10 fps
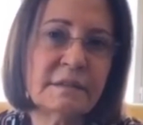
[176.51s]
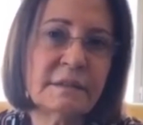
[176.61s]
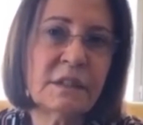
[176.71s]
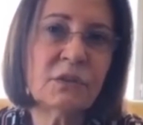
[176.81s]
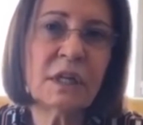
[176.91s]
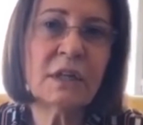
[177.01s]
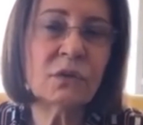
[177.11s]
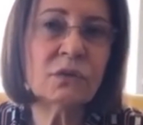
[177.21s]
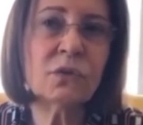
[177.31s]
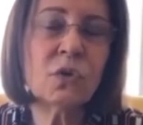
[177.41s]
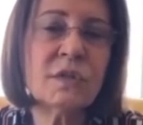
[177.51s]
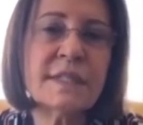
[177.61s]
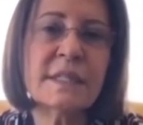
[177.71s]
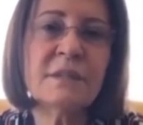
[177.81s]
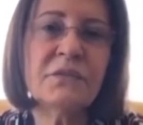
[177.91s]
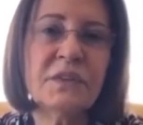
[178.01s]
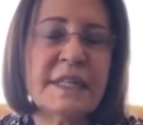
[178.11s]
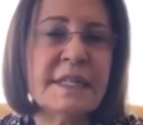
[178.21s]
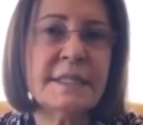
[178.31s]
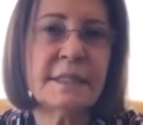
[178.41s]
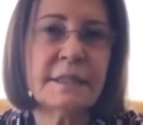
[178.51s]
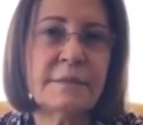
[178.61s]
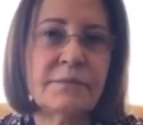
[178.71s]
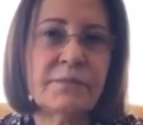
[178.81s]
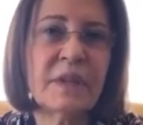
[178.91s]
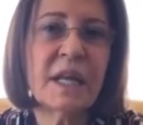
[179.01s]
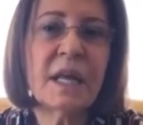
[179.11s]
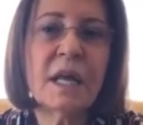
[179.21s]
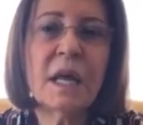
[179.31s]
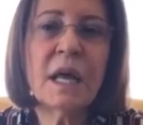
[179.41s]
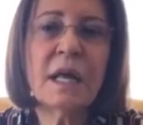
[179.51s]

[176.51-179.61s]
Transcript: They cannot conceive easily. Okay.